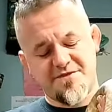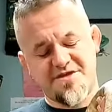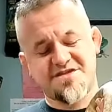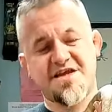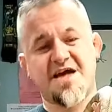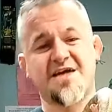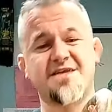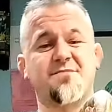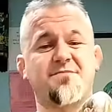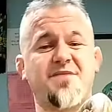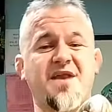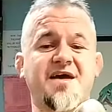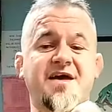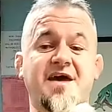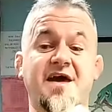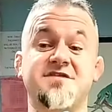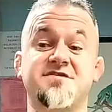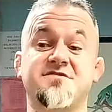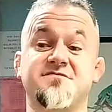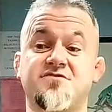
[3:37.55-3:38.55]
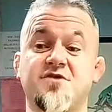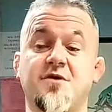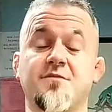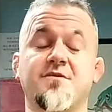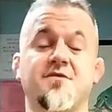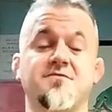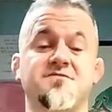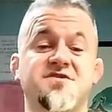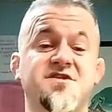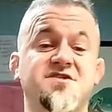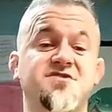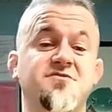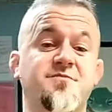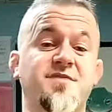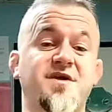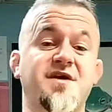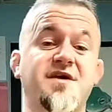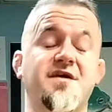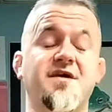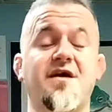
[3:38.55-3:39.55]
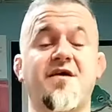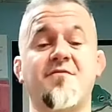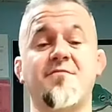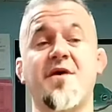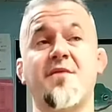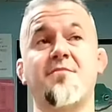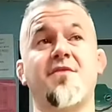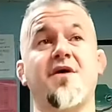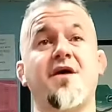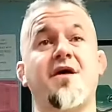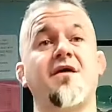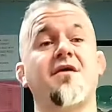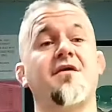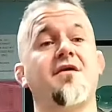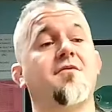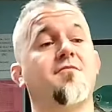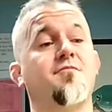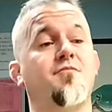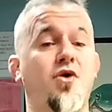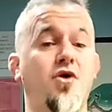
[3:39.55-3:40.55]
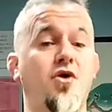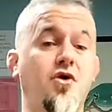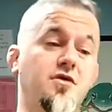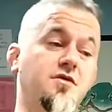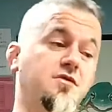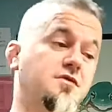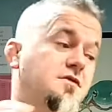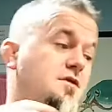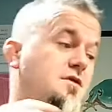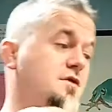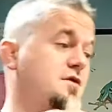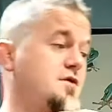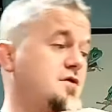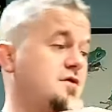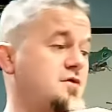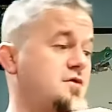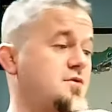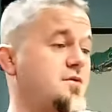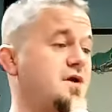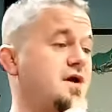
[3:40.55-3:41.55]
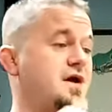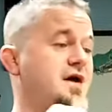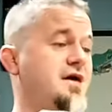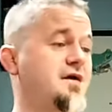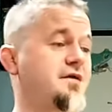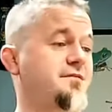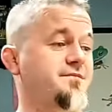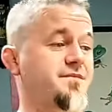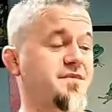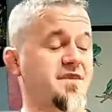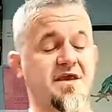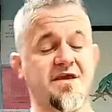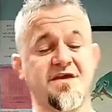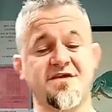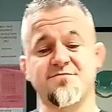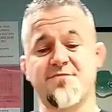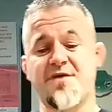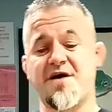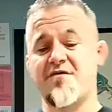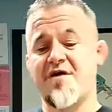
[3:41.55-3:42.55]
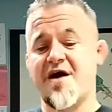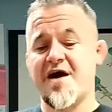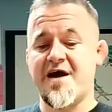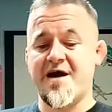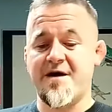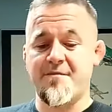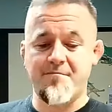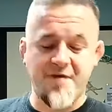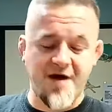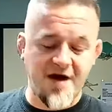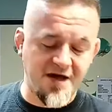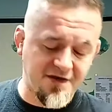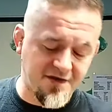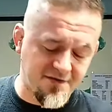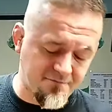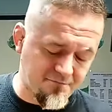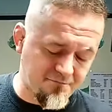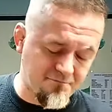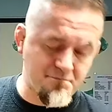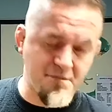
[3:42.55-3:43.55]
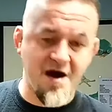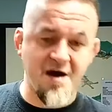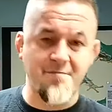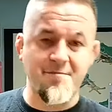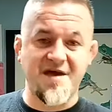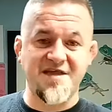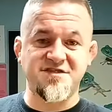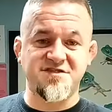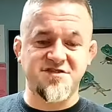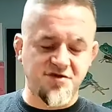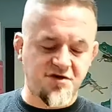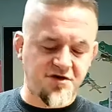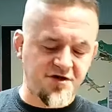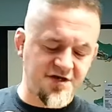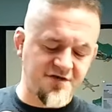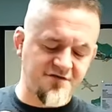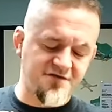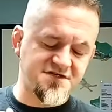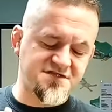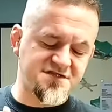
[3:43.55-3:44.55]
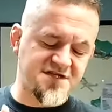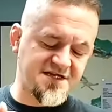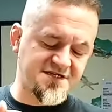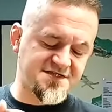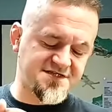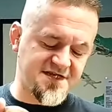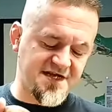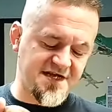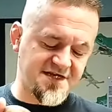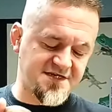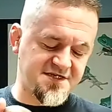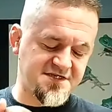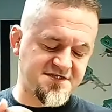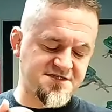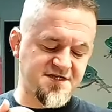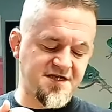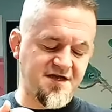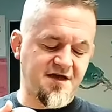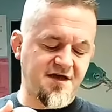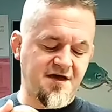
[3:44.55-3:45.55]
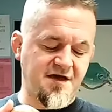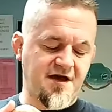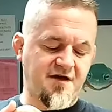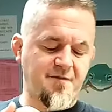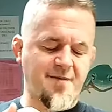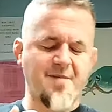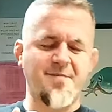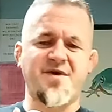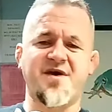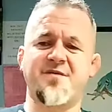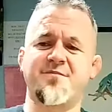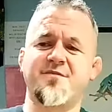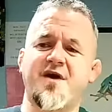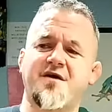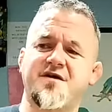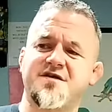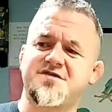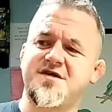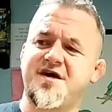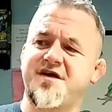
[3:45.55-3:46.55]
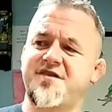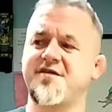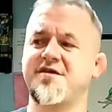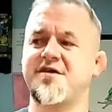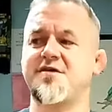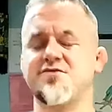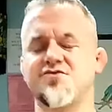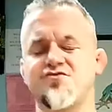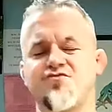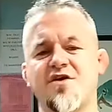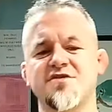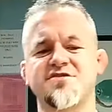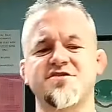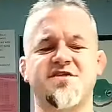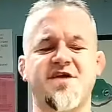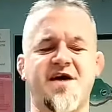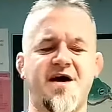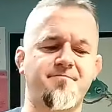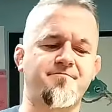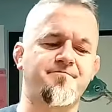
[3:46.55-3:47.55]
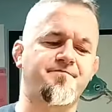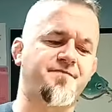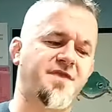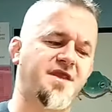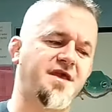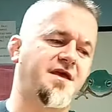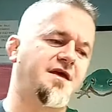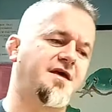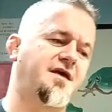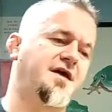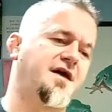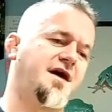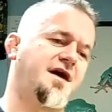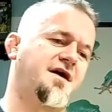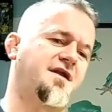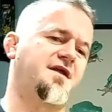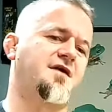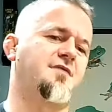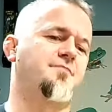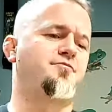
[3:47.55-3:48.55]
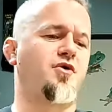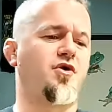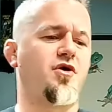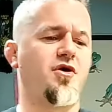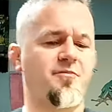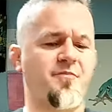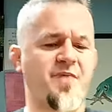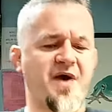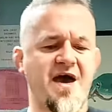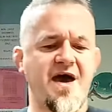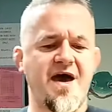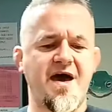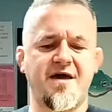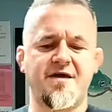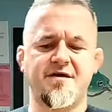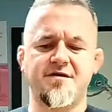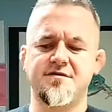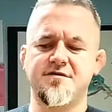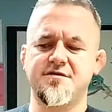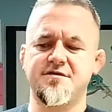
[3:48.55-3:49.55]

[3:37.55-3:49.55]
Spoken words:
Standard blackheads have dropped considerably. I remember Paul, who is my right-hand man and my mentor here at Snakes and Adders. I remember him going to, I think it was Rotterdam, and bought a pair